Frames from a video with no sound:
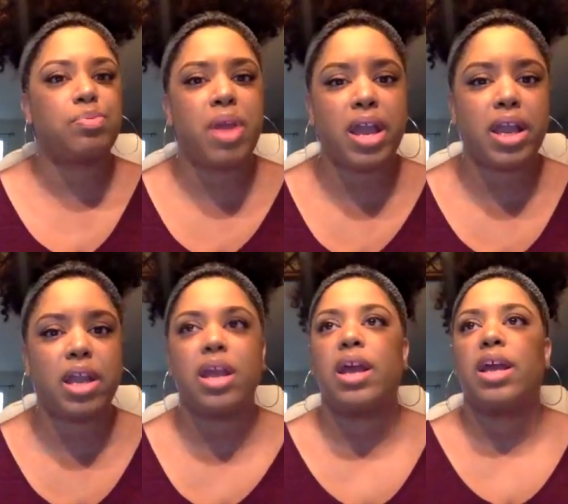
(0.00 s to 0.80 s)
pick
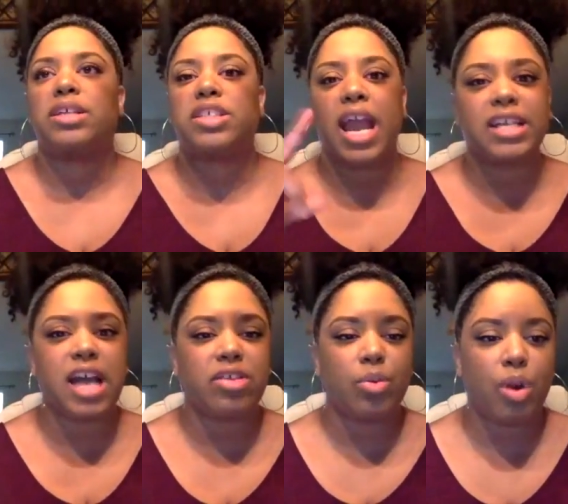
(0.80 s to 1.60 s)
it, change
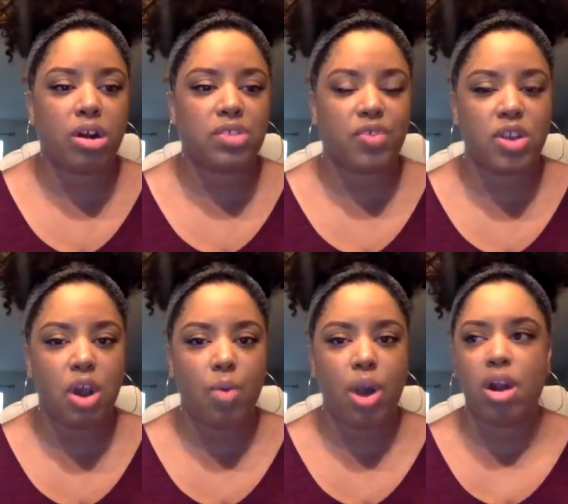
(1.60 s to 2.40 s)
out the words for
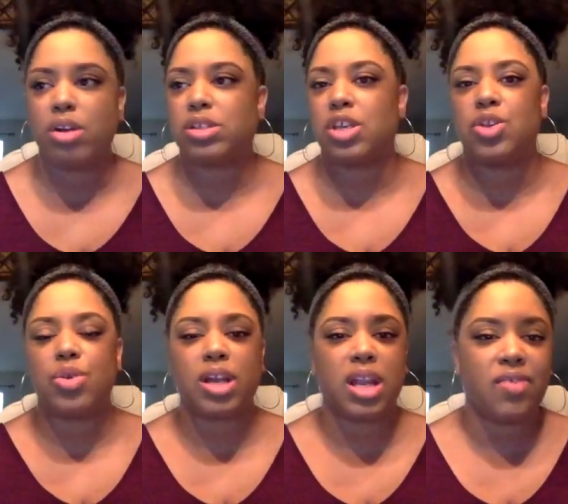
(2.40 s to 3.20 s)
your words. You
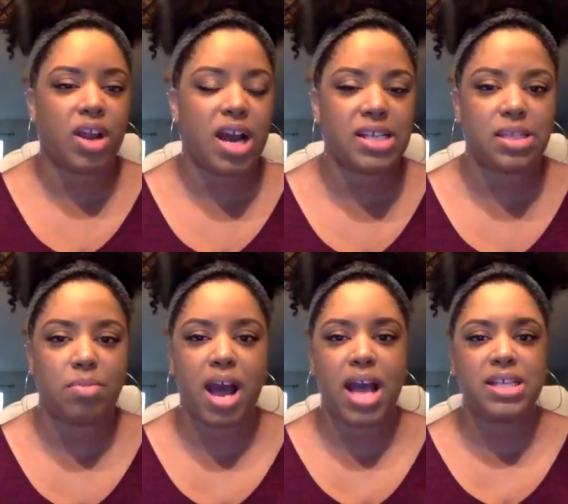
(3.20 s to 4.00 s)
can even
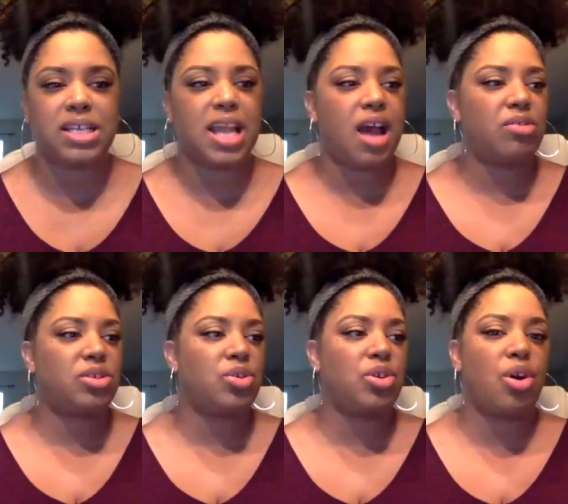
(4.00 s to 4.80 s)
customize it down
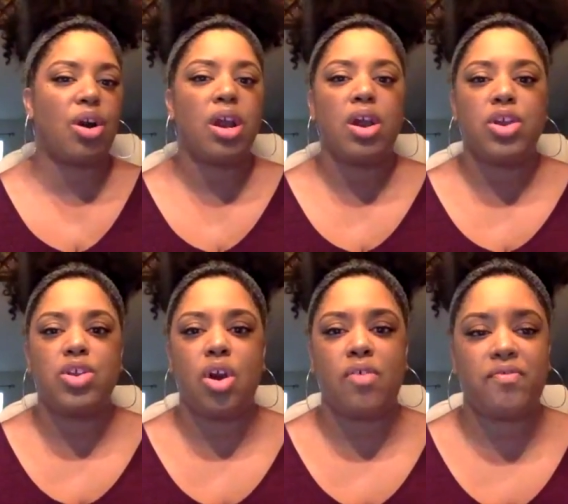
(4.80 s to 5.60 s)
to your
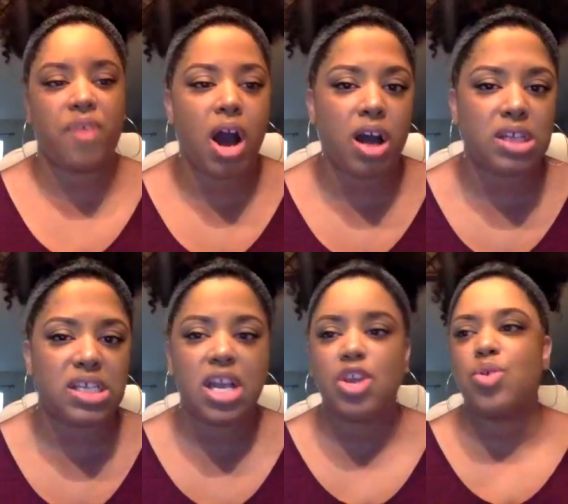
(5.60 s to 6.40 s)
font.
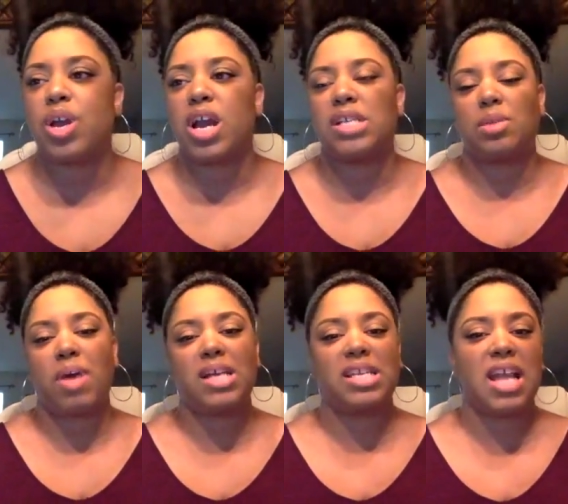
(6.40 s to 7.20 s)
You can
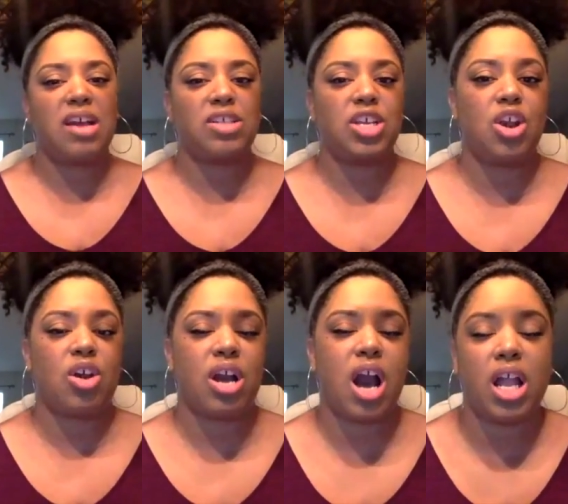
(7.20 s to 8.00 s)
customize it down to your
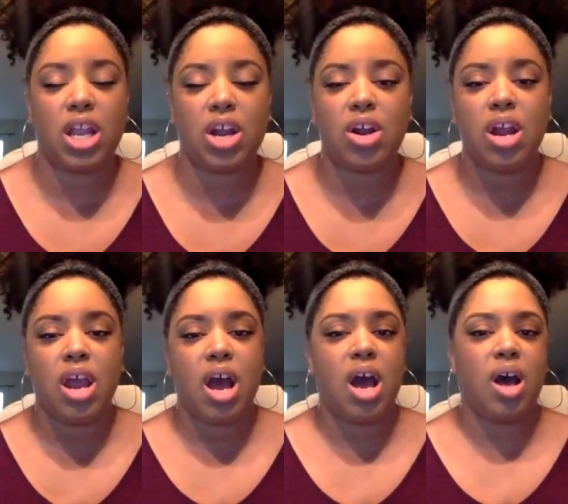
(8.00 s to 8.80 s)
color,
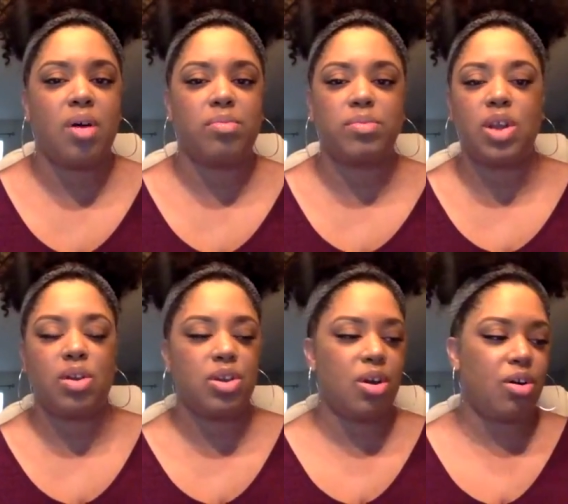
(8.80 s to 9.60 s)

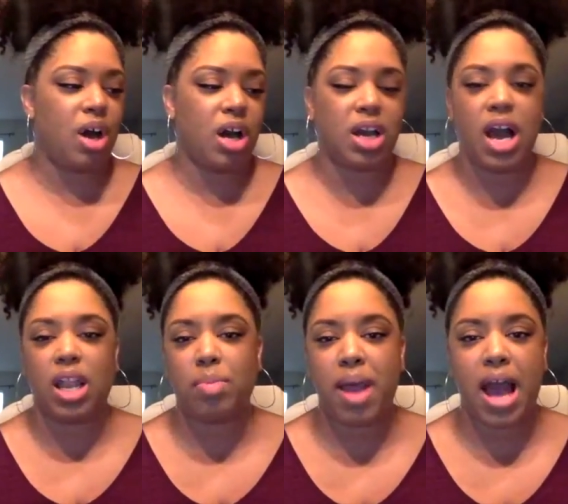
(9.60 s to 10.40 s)
your
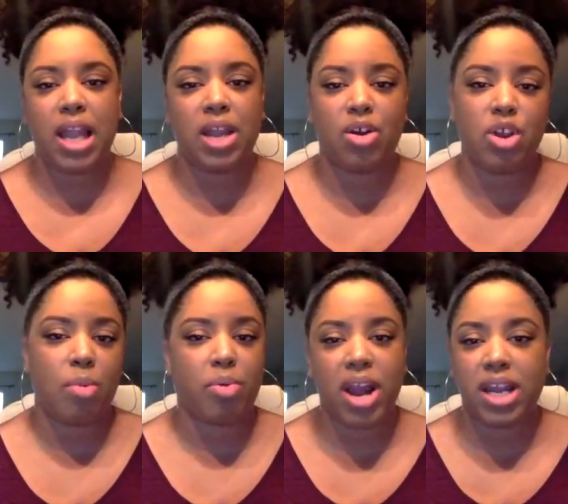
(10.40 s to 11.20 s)
color palette, or your
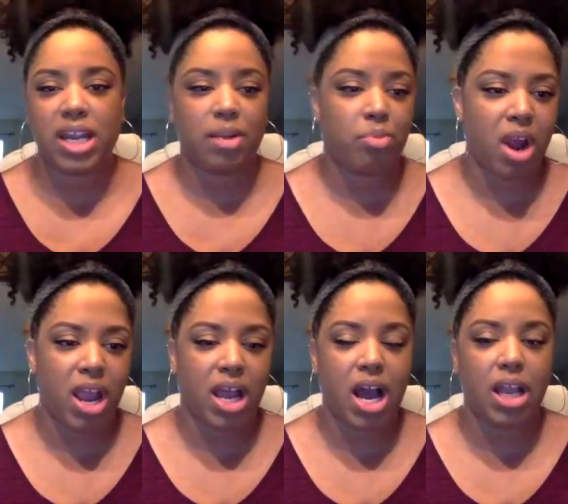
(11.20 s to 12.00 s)

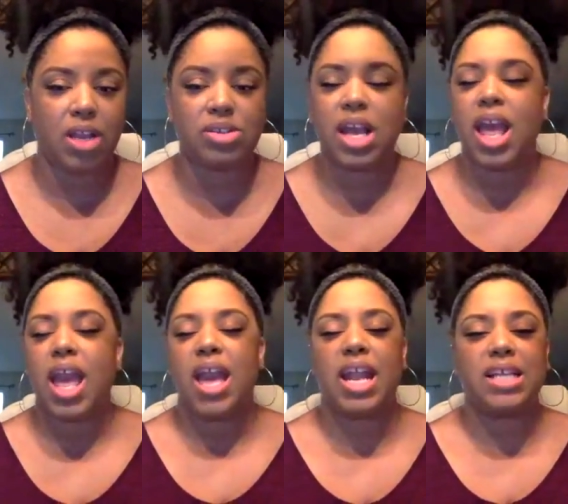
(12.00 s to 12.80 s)
brand colors.
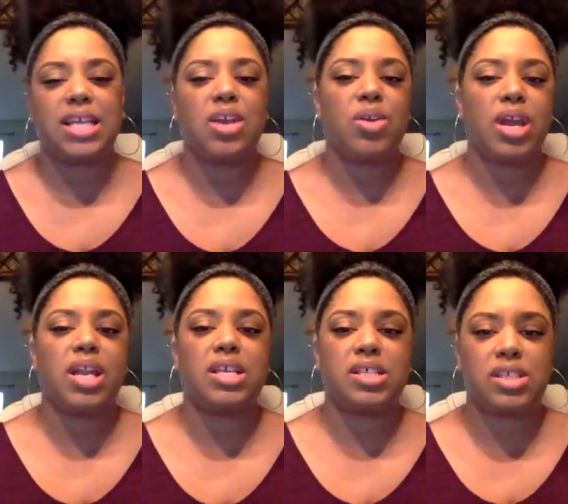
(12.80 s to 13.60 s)
And I tell you, it
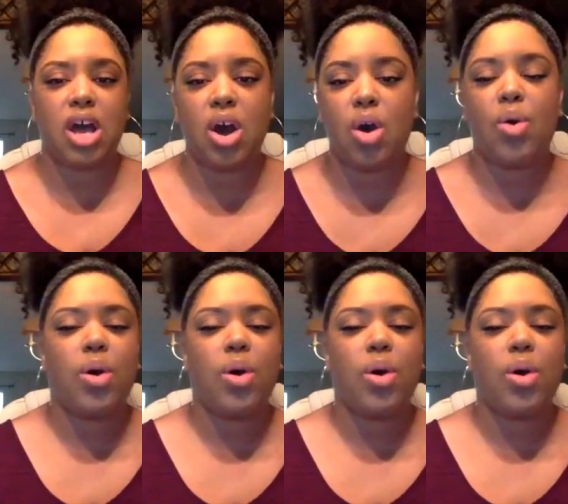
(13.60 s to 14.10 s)
is so